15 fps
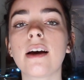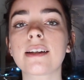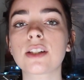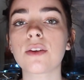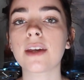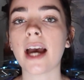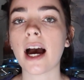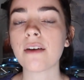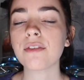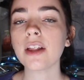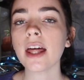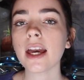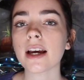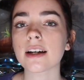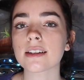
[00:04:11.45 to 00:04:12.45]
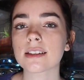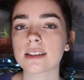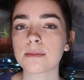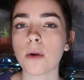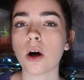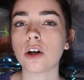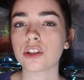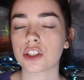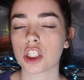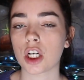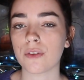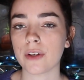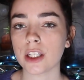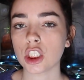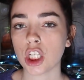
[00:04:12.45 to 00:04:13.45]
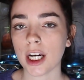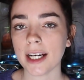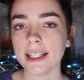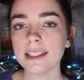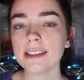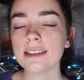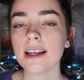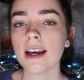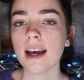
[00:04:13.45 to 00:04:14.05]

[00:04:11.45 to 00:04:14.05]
So they have like small serving trays,